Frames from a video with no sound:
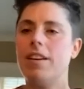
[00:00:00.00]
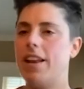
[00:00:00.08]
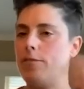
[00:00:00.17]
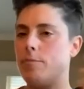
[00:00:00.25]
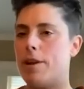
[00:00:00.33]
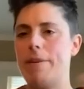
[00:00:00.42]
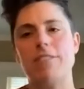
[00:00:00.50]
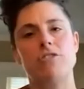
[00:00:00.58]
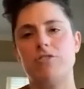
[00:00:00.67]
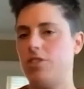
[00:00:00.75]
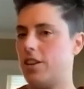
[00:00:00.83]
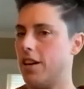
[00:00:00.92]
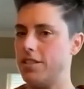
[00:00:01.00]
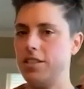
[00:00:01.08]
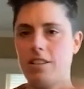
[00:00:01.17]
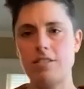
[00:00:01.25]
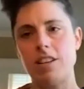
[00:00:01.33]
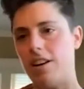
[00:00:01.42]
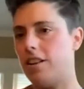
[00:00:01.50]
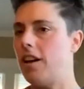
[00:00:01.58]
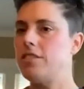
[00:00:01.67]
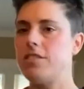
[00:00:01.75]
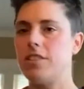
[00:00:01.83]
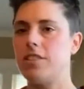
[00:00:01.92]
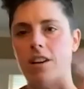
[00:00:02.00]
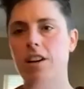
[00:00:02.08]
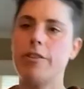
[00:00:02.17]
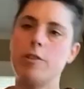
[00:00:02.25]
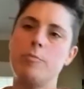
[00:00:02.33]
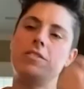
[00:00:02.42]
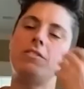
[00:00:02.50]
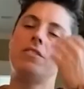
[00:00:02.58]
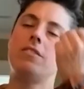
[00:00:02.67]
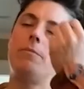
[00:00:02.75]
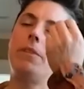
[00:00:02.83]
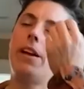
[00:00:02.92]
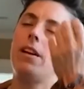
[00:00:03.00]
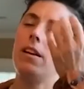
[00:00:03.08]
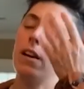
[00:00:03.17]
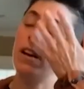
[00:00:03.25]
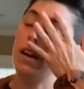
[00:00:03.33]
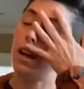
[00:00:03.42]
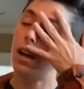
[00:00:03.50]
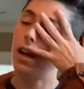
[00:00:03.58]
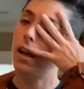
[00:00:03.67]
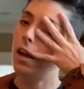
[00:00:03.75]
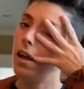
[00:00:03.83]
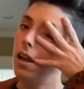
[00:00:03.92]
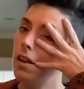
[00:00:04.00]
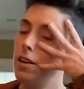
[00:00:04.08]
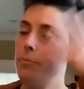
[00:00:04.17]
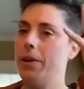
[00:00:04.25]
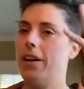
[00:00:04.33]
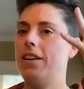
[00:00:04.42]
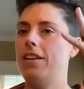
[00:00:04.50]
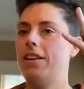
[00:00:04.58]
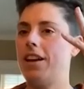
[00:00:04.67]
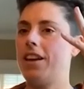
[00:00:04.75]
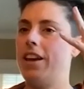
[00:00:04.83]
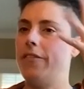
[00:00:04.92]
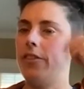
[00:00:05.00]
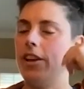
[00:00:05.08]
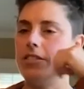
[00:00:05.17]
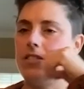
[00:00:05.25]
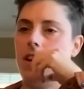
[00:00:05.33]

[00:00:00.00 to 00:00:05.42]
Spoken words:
Everybody, you got a TikTok for your business. I'm like, but I caved last night.